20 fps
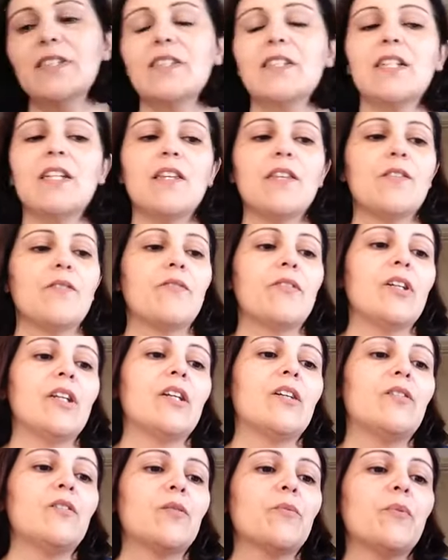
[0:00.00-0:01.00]
another
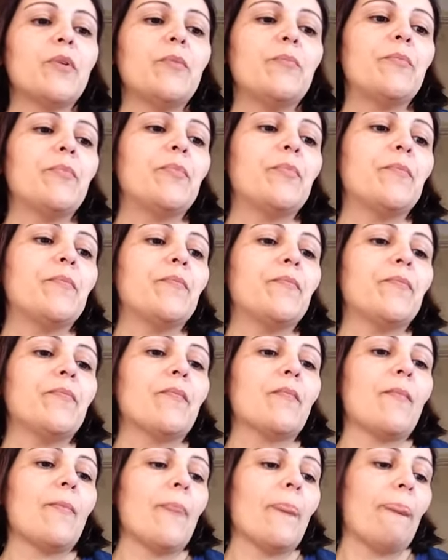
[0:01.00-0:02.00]
really old WIP,
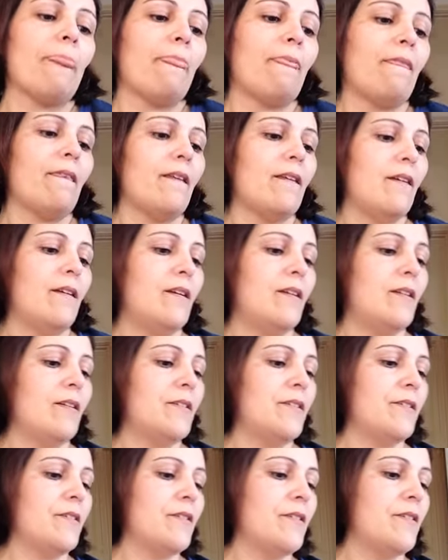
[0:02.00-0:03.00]

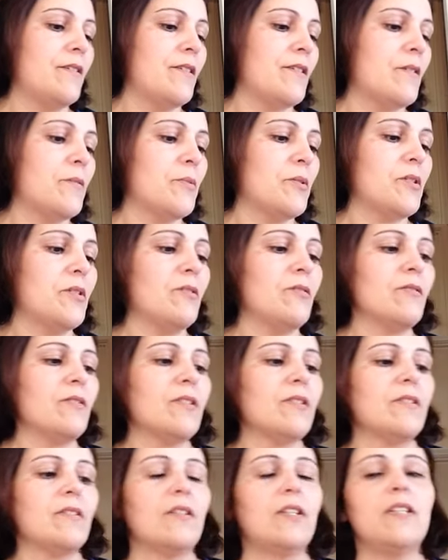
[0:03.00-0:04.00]
and this is what it
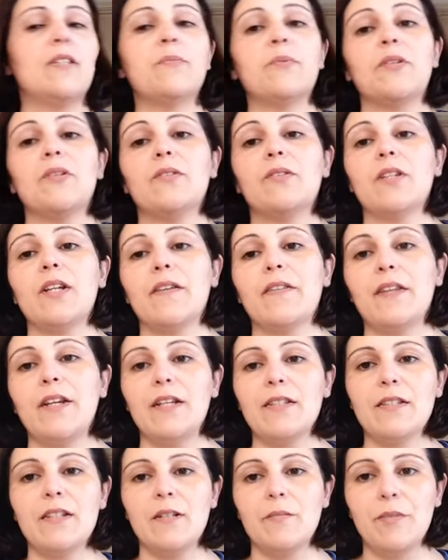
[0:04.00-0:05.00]
looks, here's what it looked like the
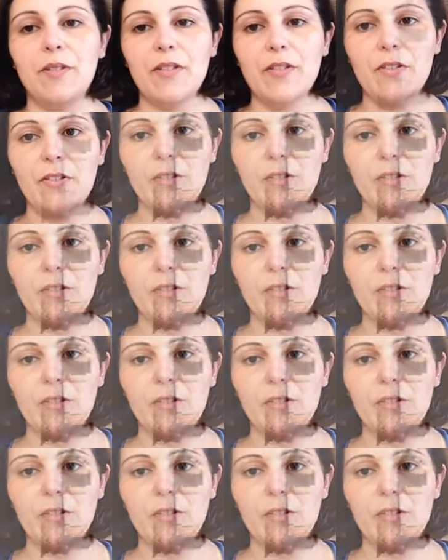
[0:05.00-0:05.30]
last time you saw